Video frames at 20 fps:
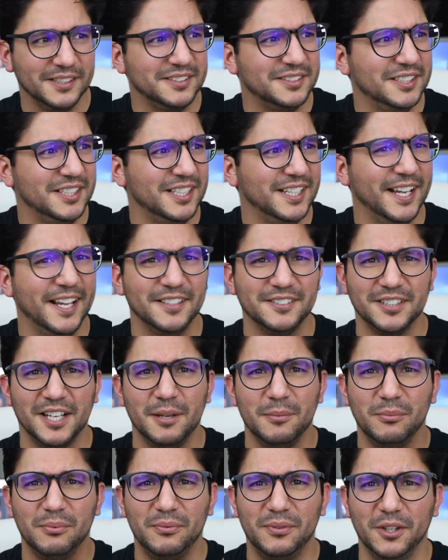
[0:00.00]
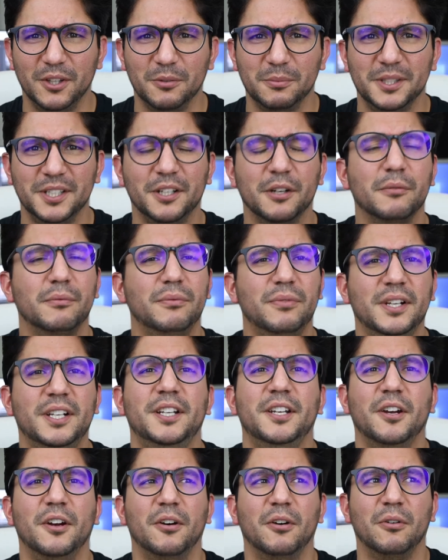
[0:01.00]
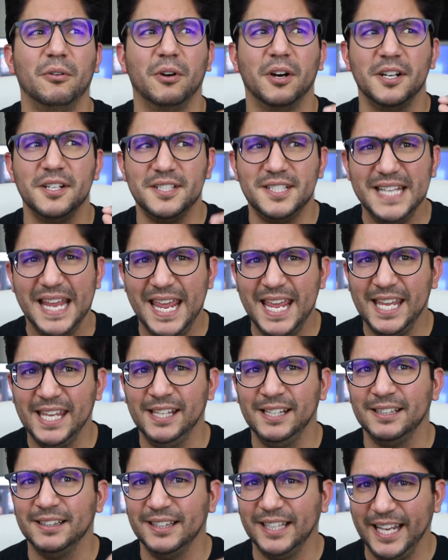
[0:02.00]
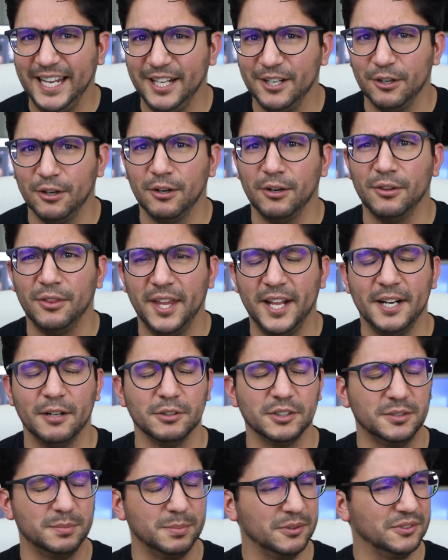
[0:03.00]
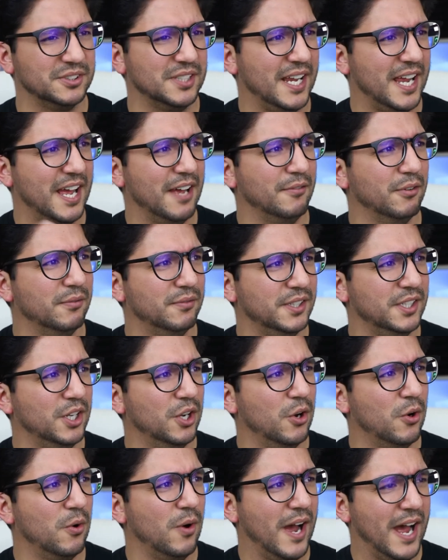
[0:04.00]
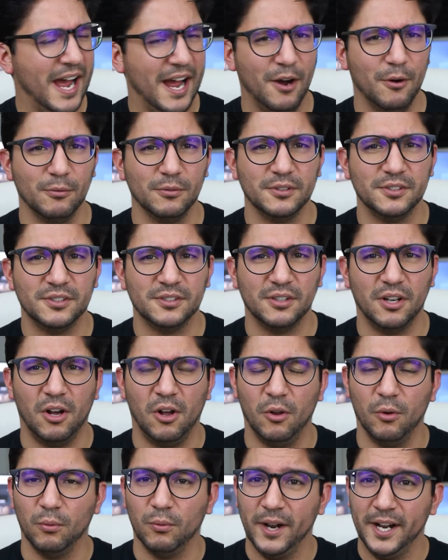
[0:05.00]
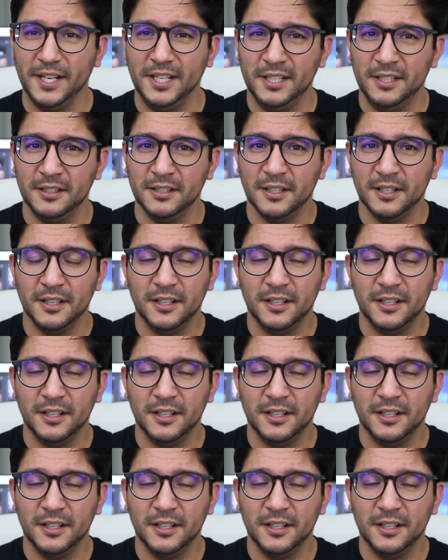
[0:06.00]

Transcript: seeing as I'm filming a video a day later than I was supposed to have a video out already.